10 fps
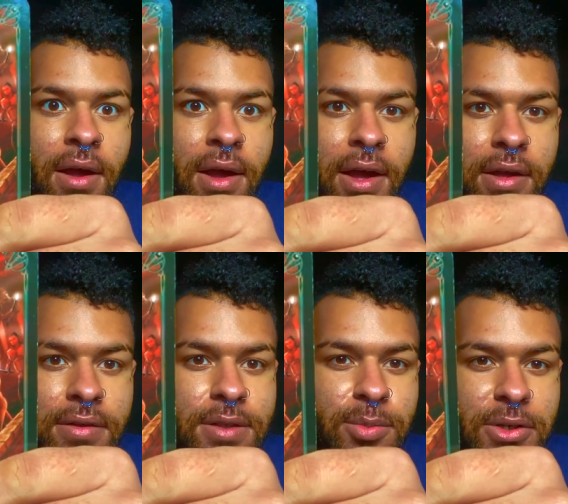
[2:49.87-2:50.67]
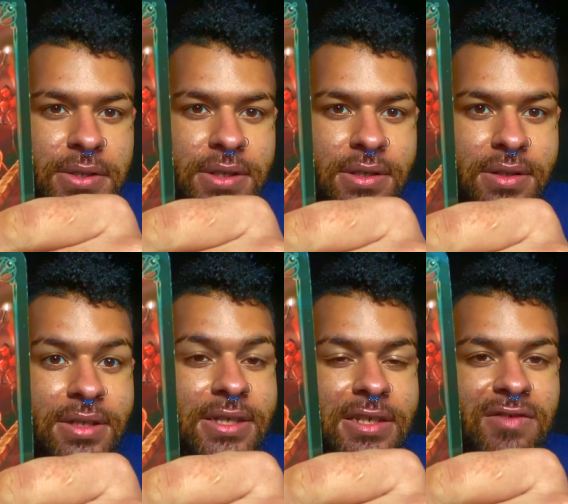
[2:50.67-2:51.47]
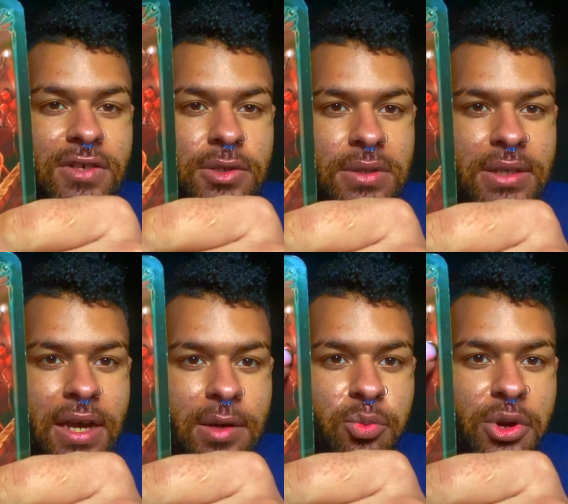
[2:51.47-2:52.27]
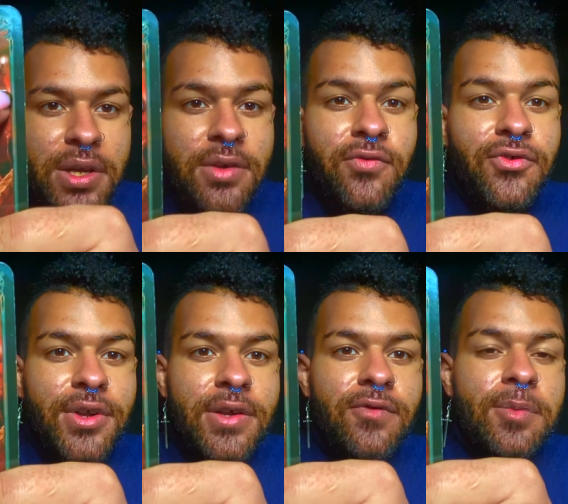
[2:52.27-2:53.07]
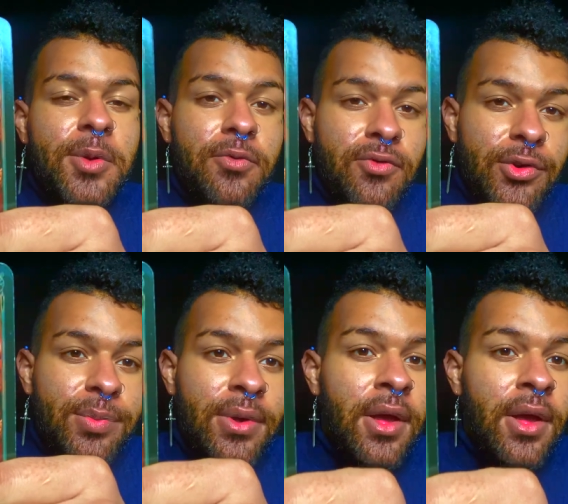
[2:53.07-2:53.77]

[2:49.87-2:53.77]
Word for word: uh, this person, this individual is kind of breaking free from the group.